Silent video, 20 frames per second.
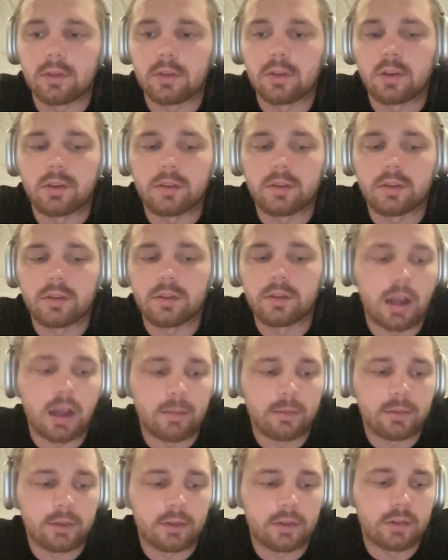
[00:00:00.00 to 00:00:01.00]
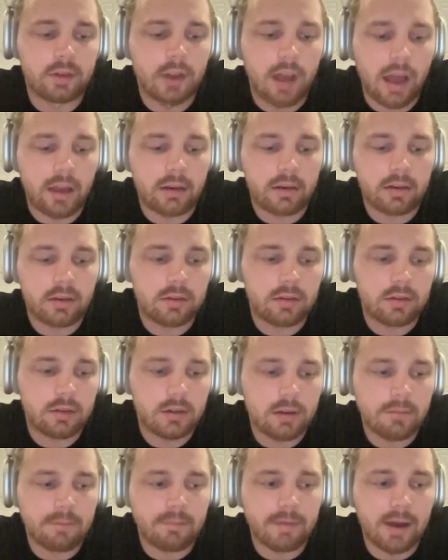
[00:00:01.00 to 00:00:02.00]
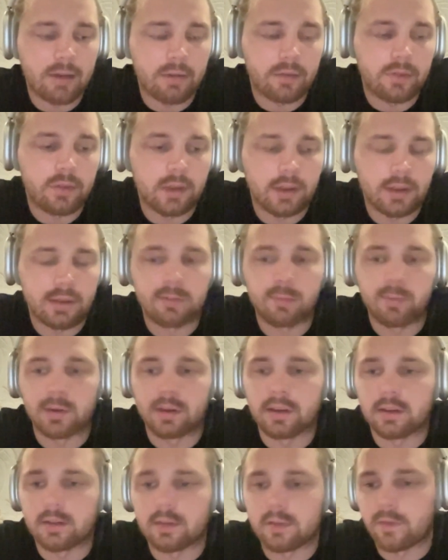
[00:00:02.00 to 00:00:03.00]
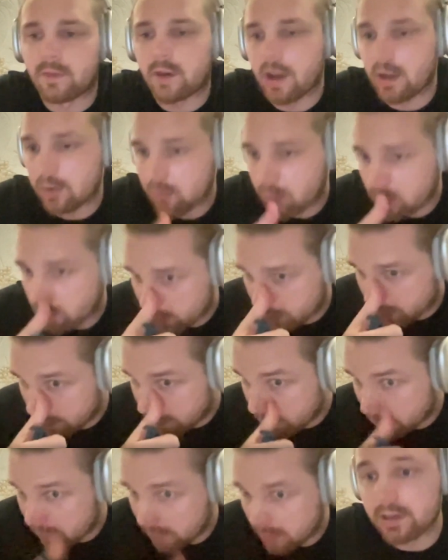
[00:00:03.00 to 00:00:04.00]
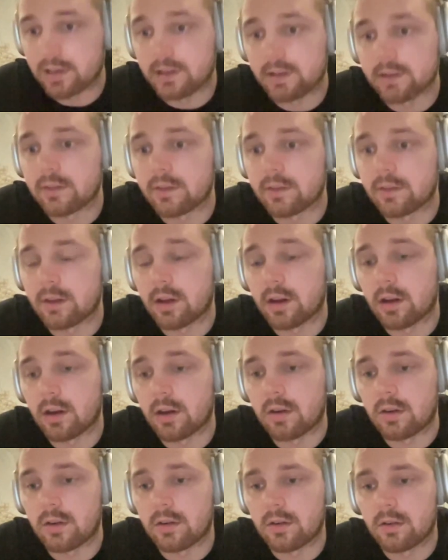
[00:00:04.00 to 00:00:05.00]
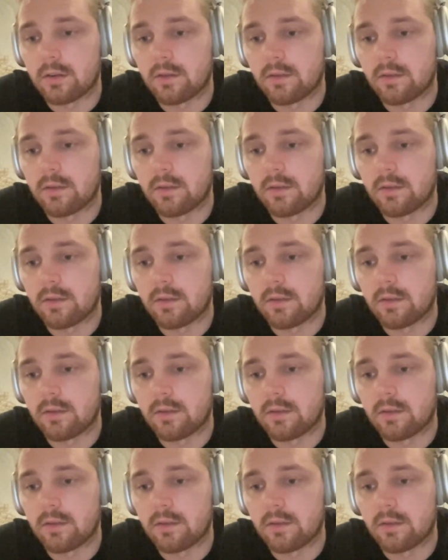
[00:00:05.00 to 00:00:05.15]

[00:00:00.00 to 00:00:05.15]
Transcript: good time to chat about this because Filecoin released their